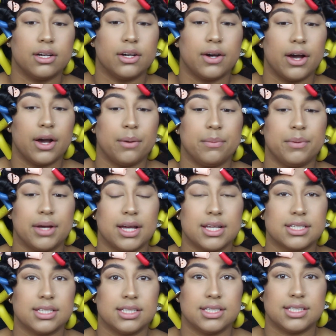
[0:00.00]
Oh, I hope you
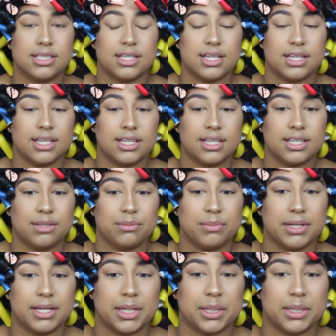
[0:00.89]
guys can see
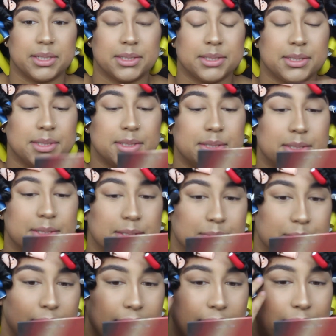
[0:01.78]

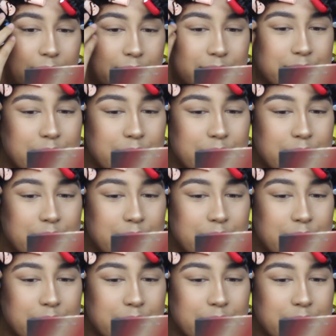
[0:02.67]
because my hair